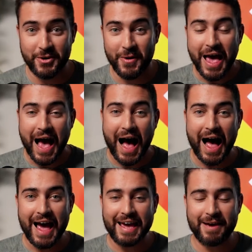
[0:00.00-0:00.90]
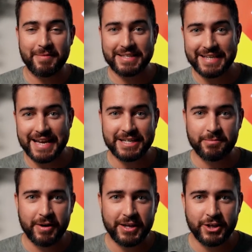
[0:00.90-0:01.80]
so I am excited to
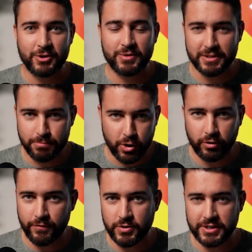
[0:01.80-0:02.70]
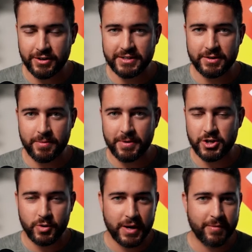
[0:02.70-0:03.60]
bring you this book review series that we've been
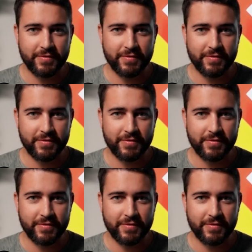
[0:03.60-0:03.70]
doing.